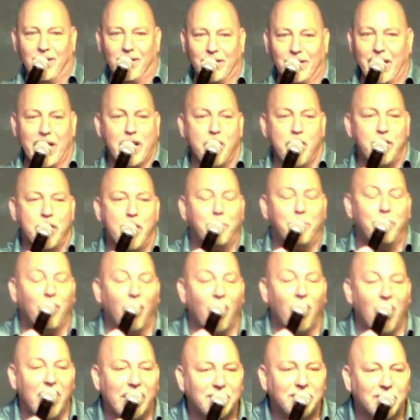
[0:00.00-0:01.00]
that only
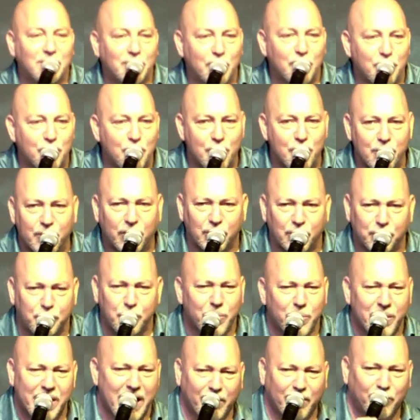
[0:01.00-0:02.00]
applies to you because
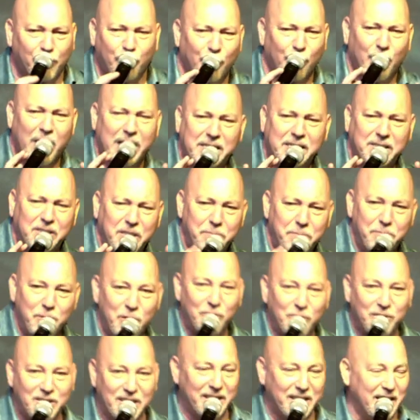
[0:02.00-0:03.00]
you're in that crazy
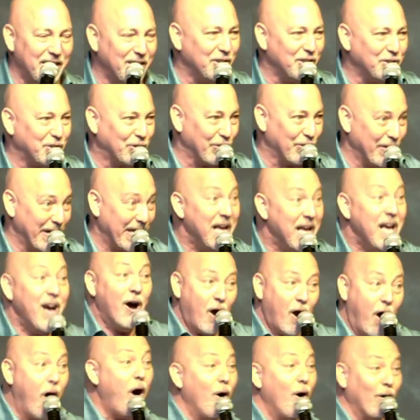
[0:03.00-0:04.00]
music industry.
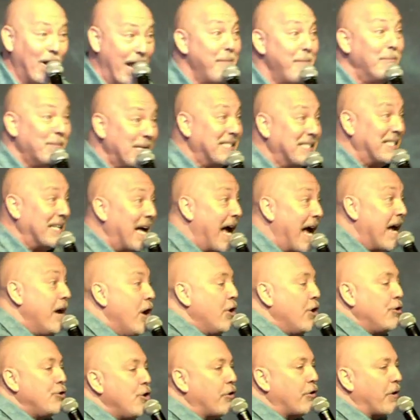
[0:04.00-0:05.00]
Oh, let me say,
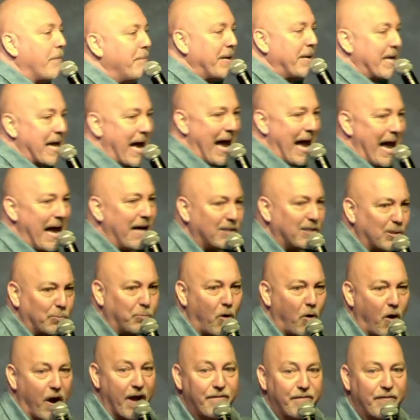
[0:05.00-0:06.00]
you can be a
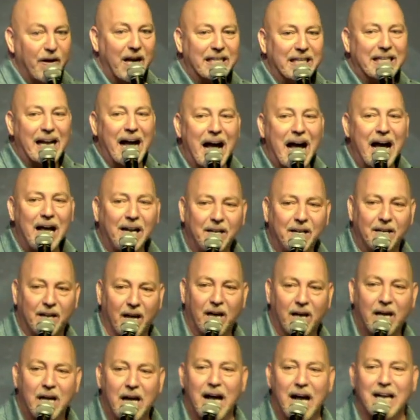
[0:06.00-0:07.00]
housewife, a
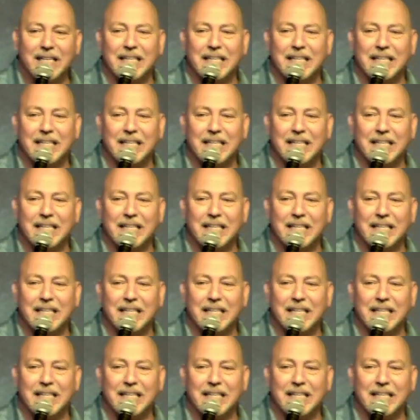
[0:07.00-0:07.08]
gardener, a